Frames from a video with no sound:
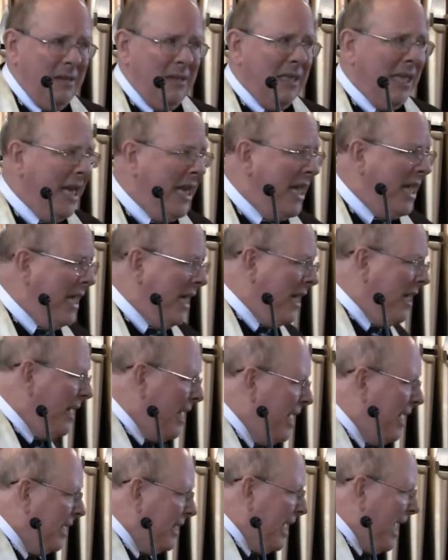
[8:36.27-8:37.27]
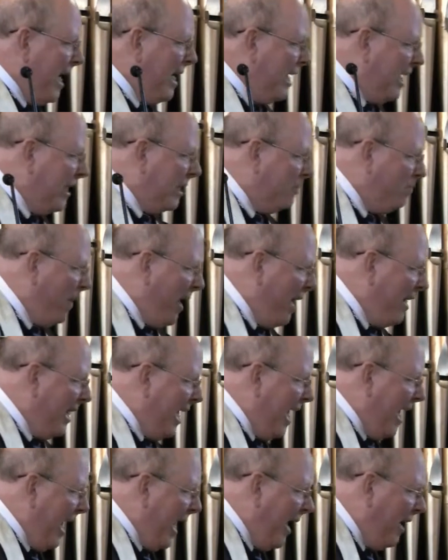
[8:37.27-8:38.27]
that He can take us by
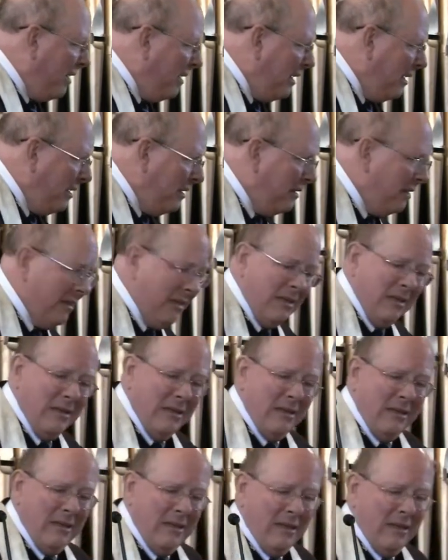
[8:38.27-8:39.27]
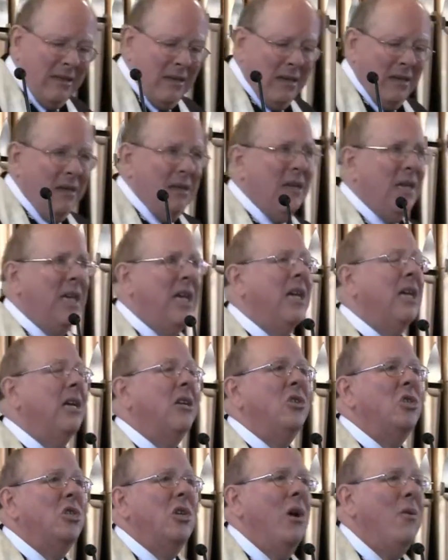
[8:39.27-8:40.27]
the hand, He
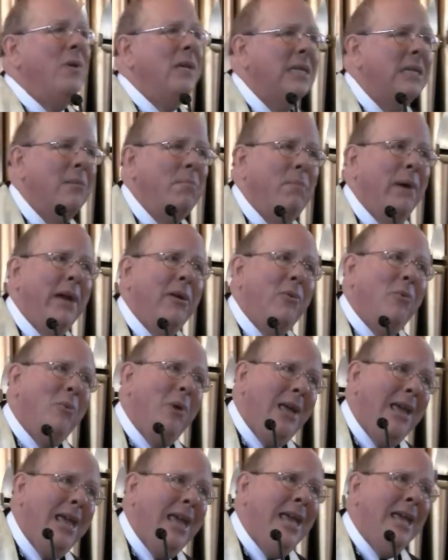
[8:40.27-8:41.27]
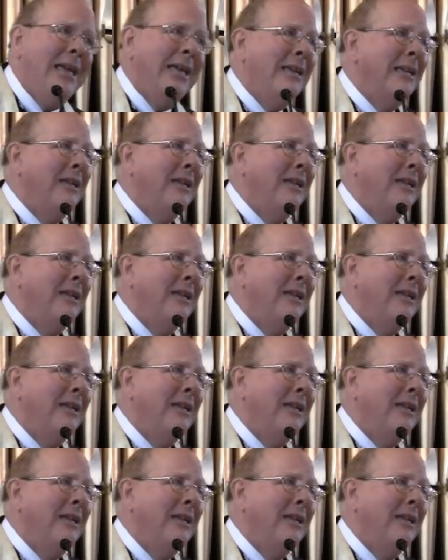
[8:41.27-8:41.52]
can show us a better way.